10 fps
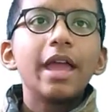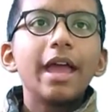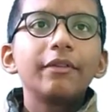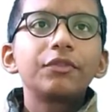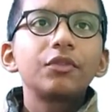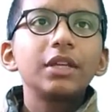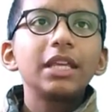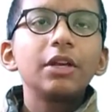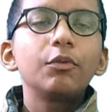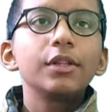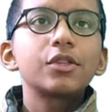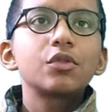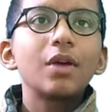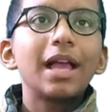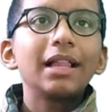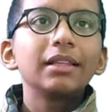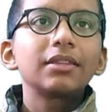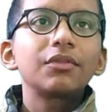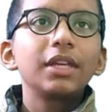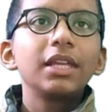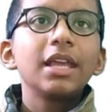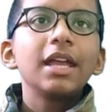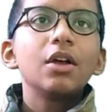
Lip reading: f3 equals to L3,